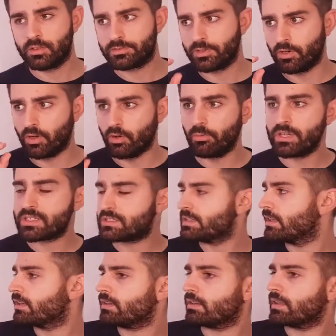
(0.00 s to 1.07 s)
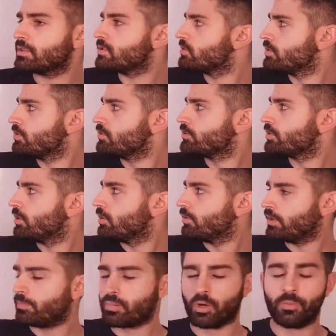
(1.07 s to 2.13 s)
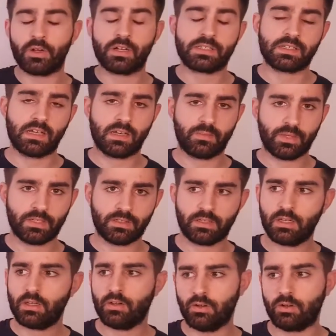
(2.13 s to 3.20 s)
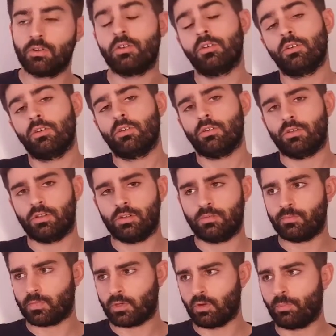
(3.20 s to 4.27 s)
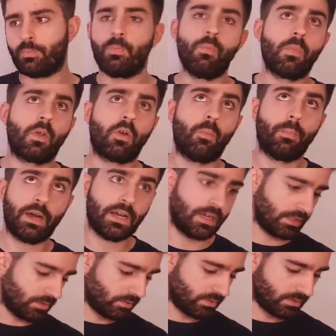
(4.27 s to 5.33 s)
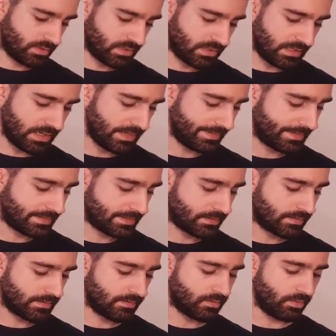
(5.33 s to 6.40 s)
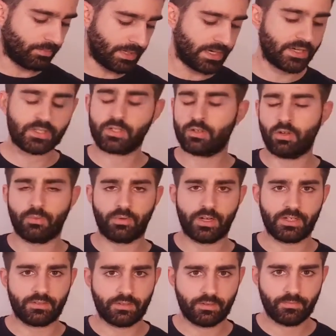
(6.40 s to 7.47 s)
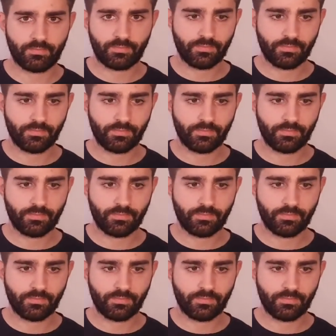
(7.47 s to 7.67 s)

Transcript: So always check that you use the proper assignment or comparator / comparison operator.